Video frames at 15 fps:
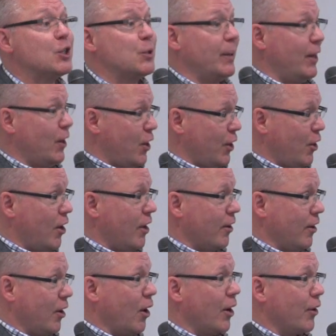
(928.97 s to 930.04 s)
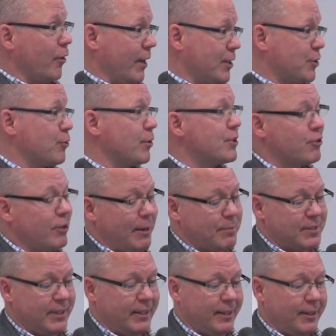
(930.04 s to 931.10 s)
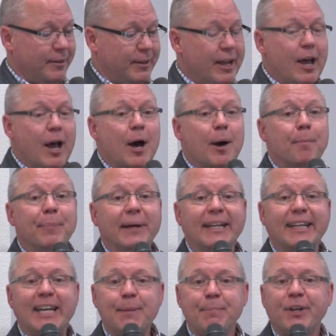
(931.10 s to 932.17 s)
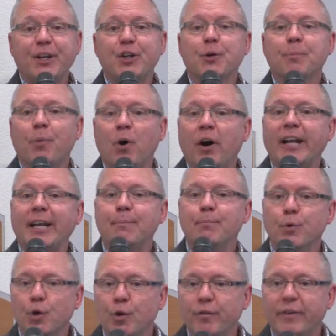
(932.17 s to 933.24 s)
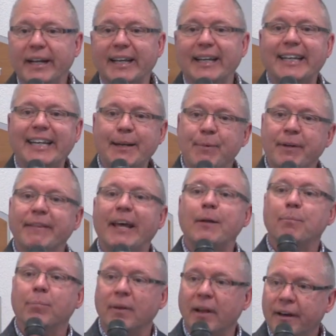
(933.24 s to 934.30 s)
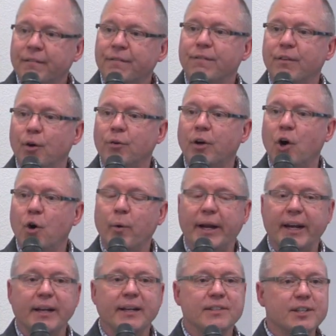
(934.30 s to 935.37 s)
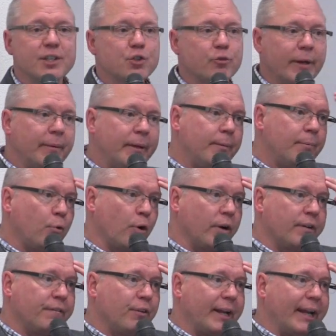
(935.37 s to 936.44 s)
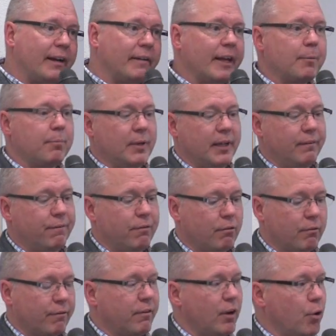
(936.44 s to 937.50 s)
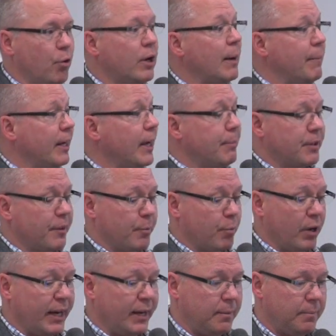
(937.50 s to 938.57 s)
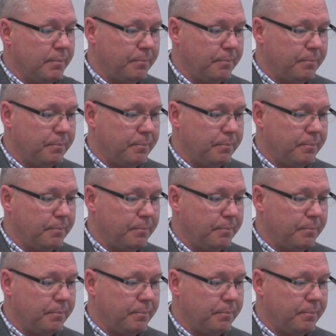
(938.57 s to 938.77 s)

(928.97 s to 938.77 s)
So we all got our extra steps in. But keeping your body moving and keeping that blood flow going is extremely important for getting that blood flow coming up to the brain.